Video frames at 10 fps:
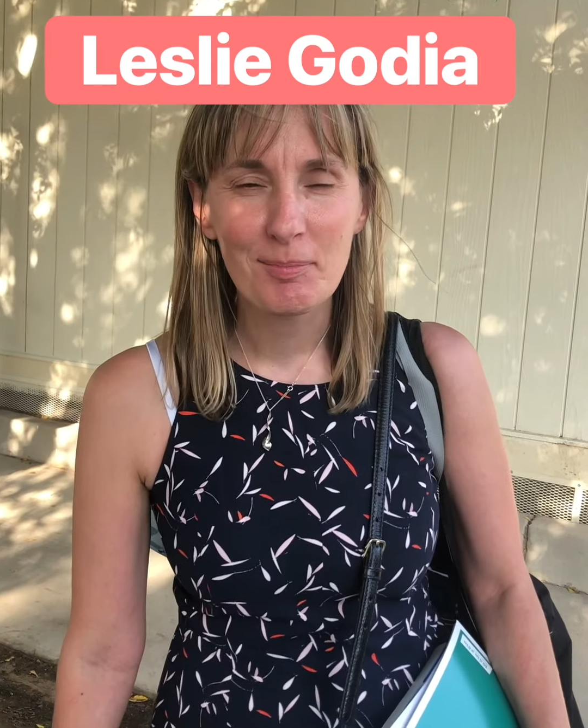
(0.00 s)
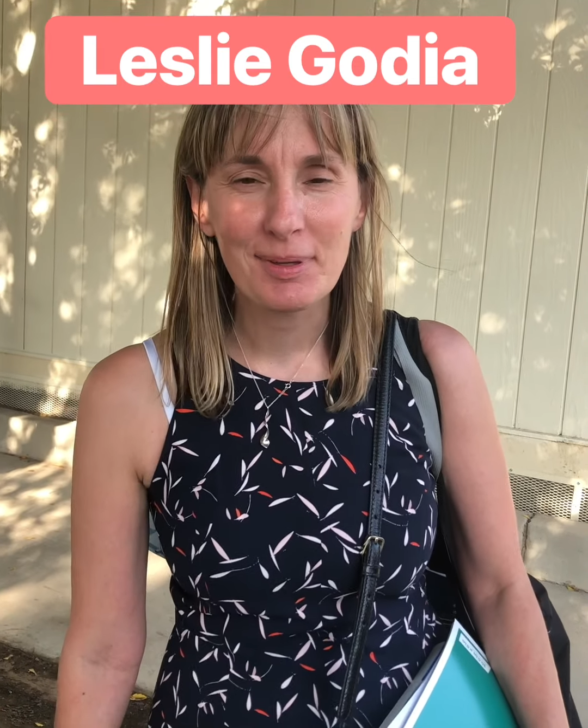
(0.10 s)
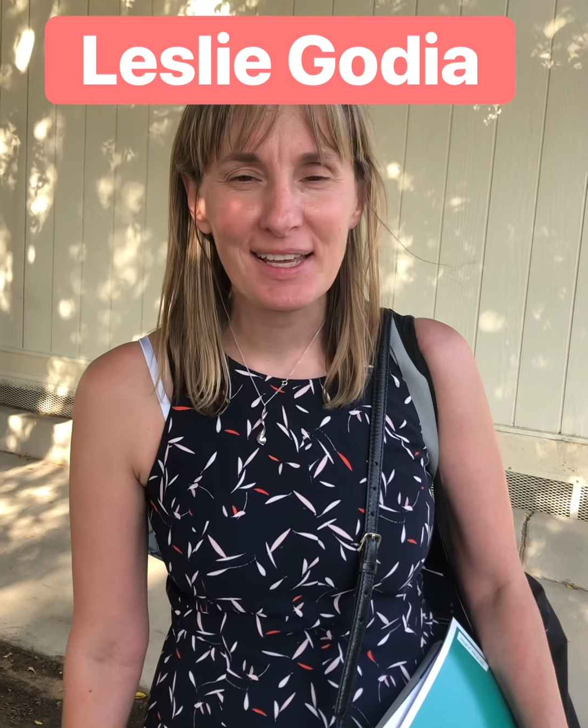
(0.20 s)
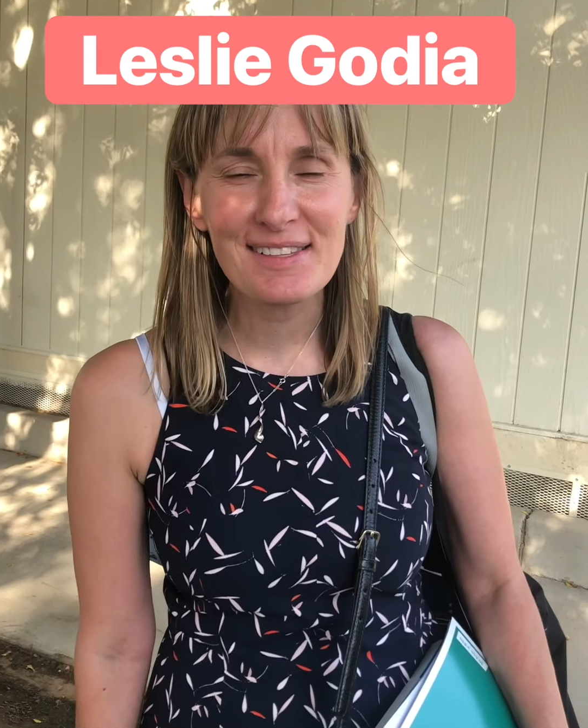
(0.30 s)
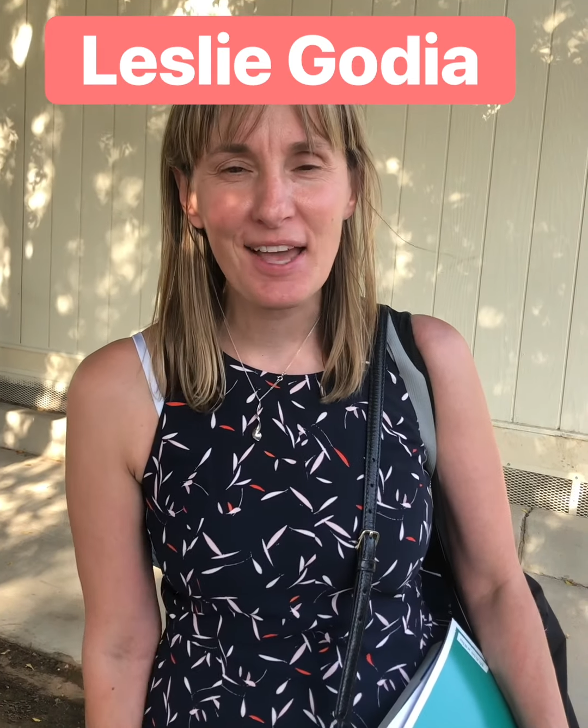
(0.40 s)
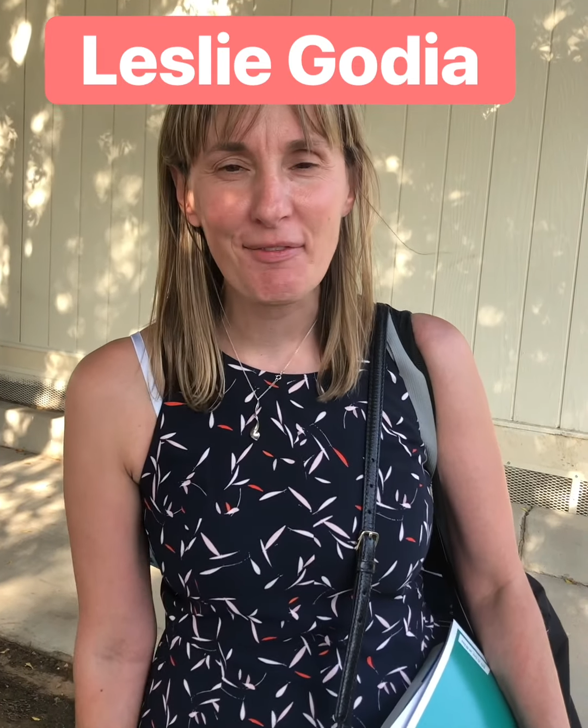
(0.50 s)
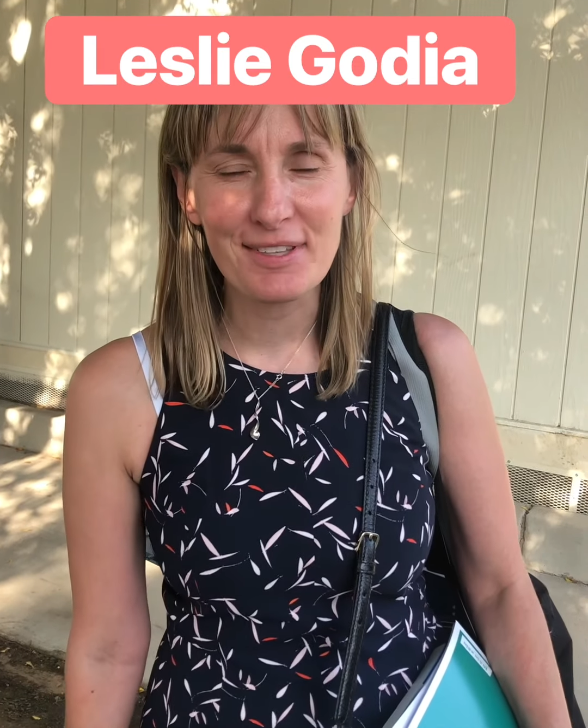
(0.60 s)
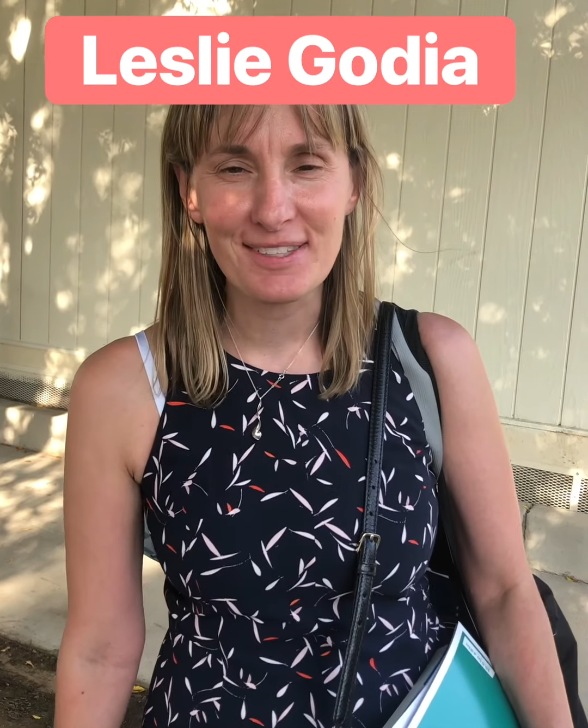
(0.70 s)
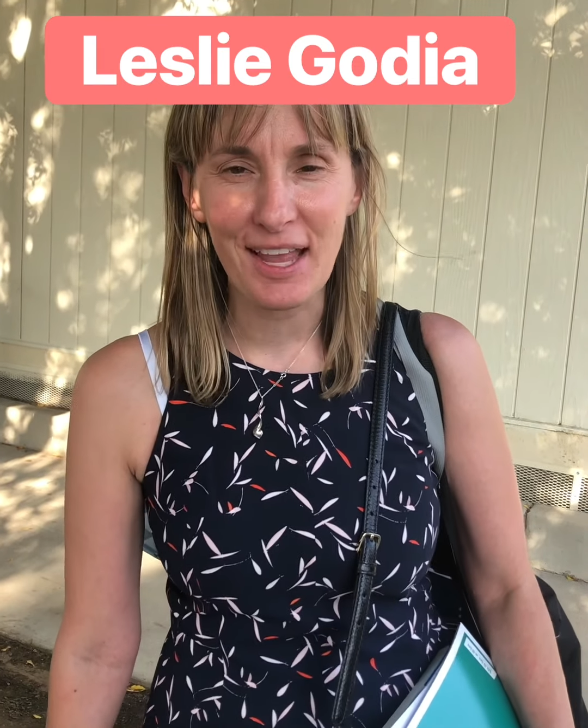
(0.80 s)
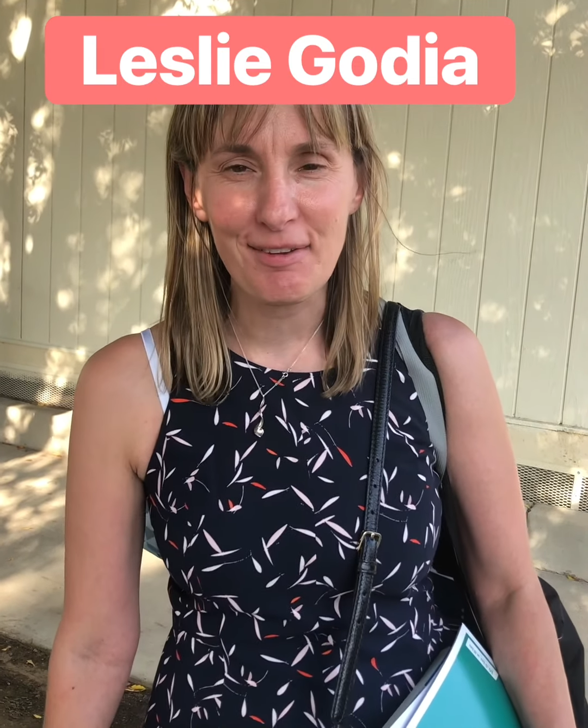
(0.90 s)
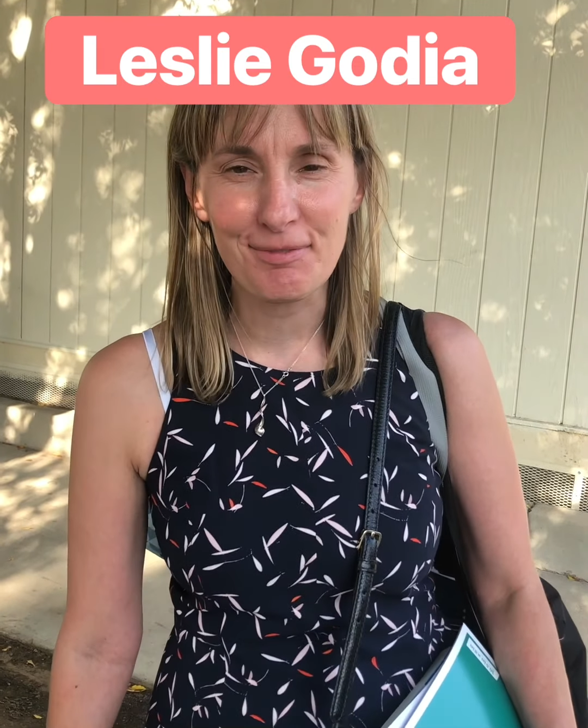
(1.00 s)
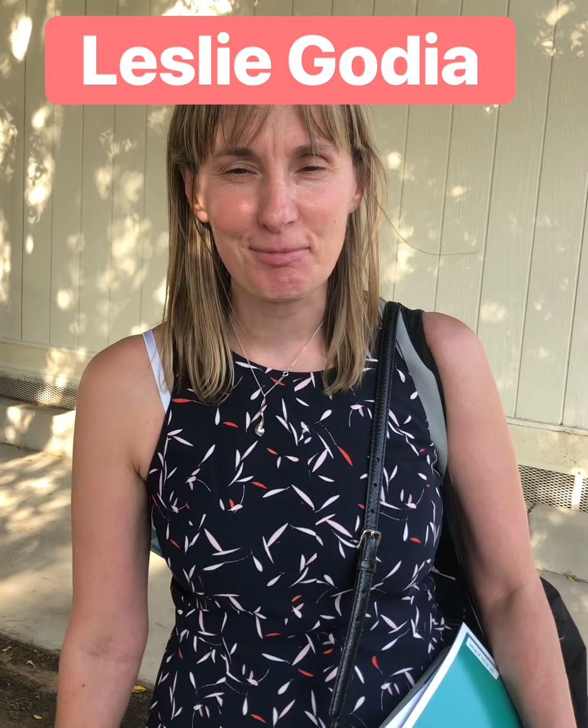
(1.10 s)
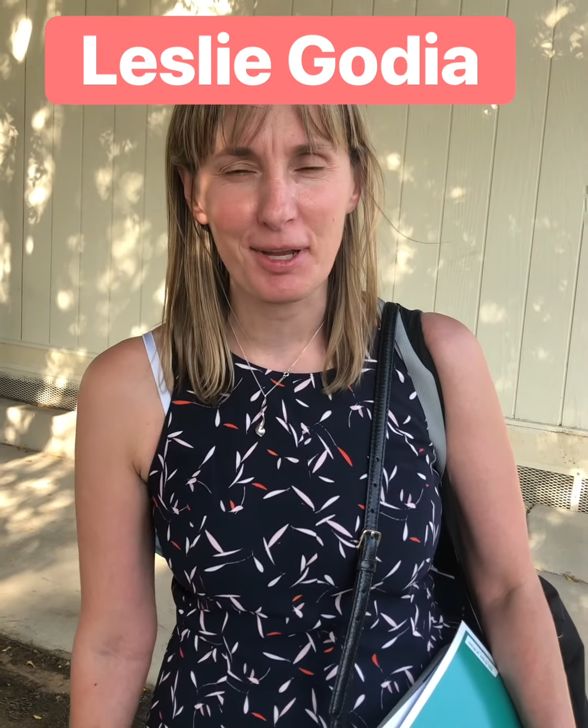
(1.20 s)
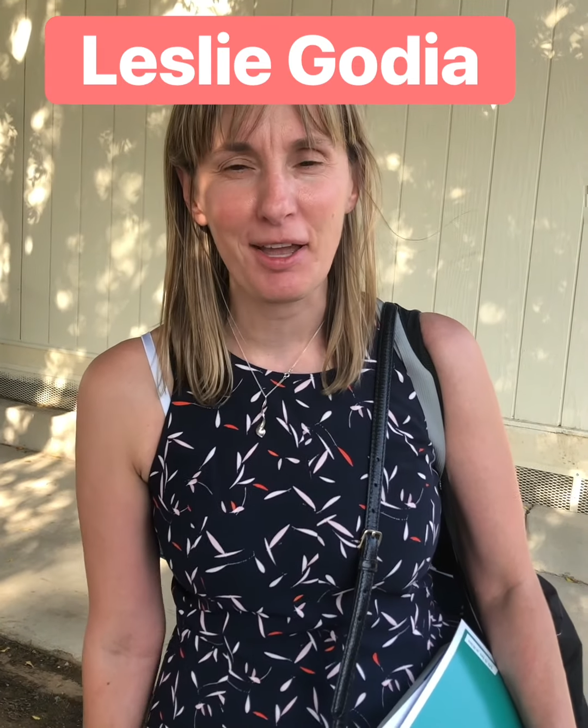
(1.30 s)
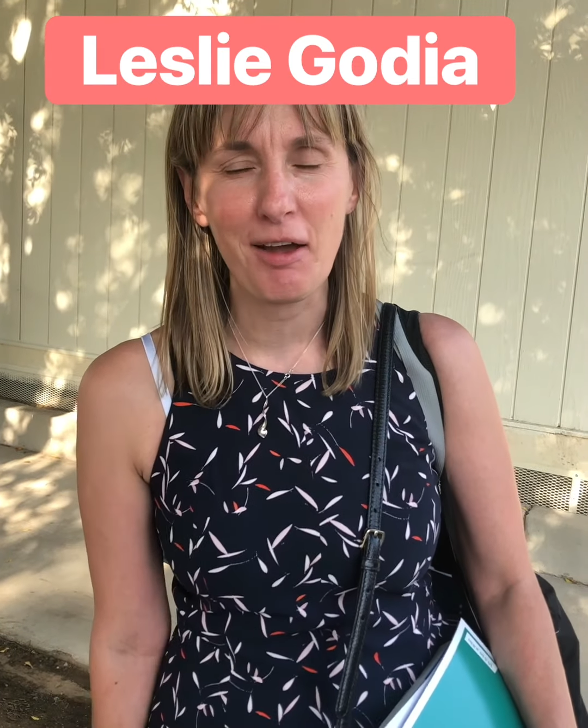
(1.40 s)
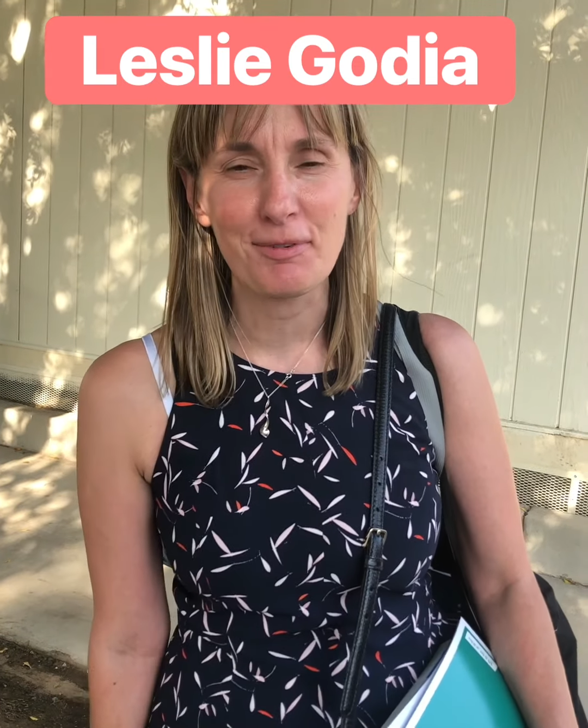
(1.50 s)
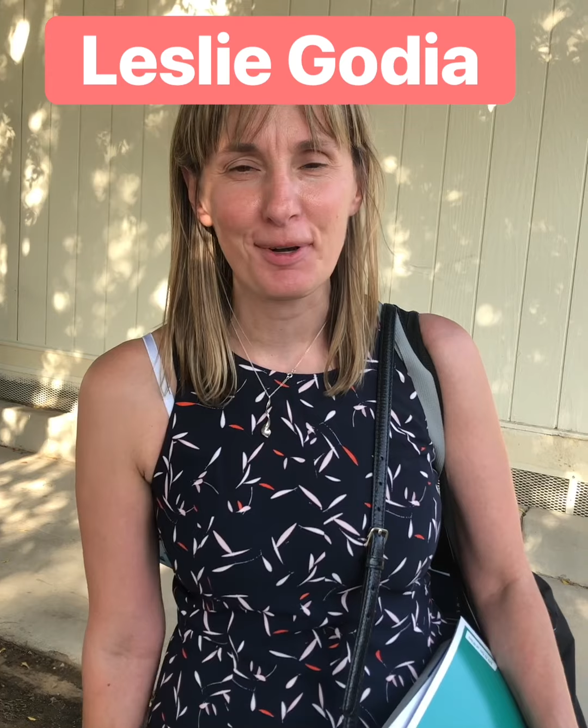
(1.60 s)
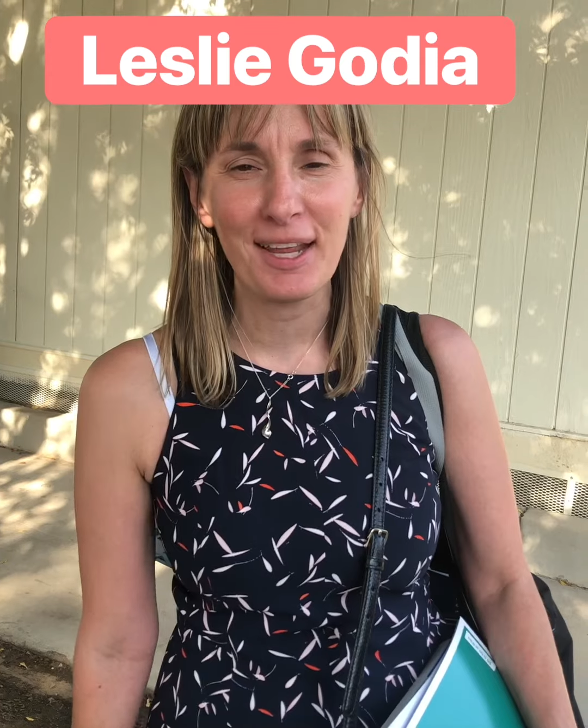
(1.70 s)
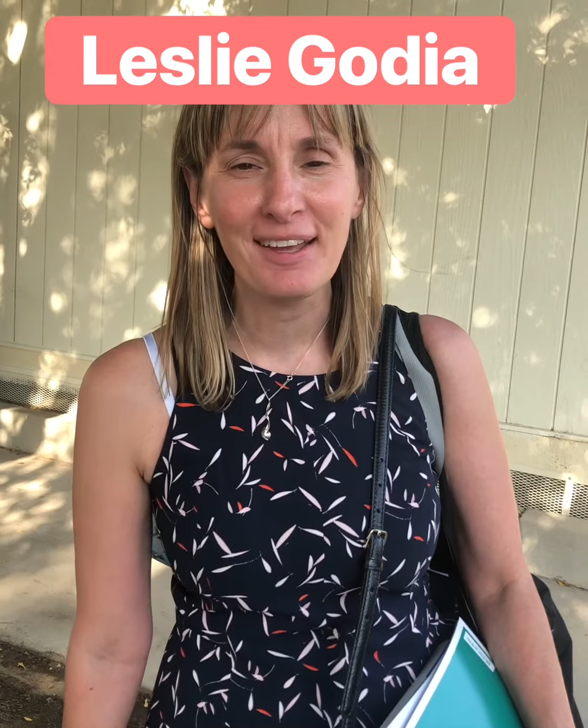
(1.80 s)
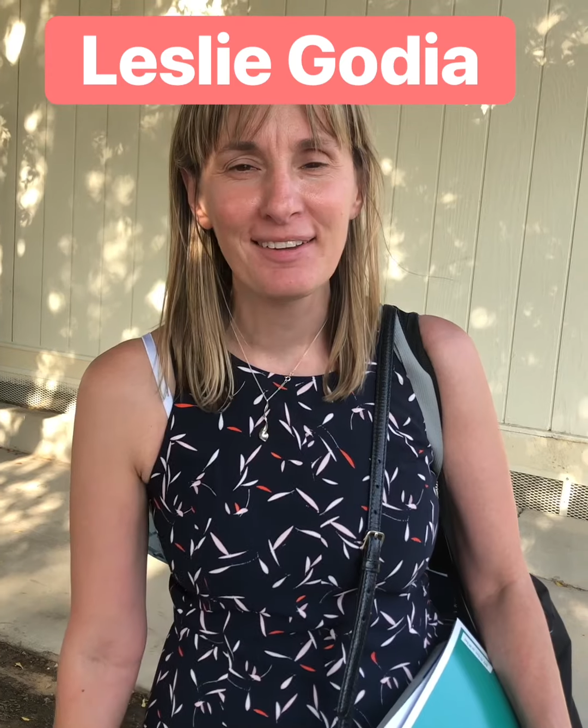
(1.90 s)
Please have a safe
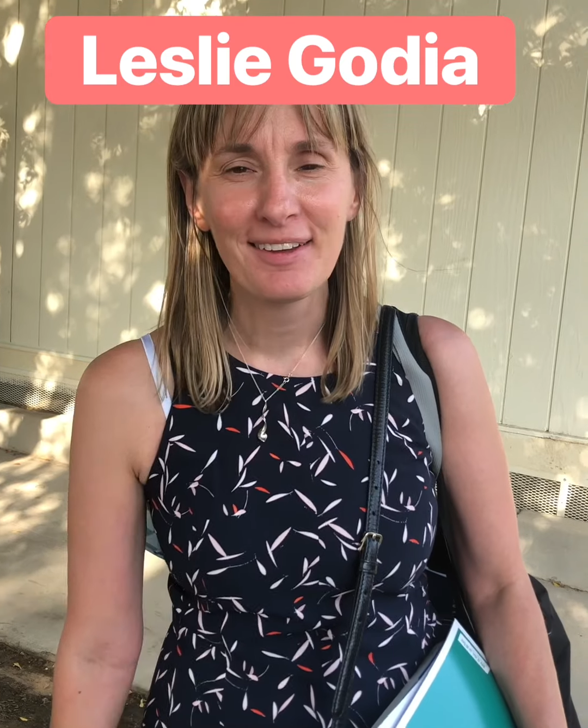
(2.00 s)
recovery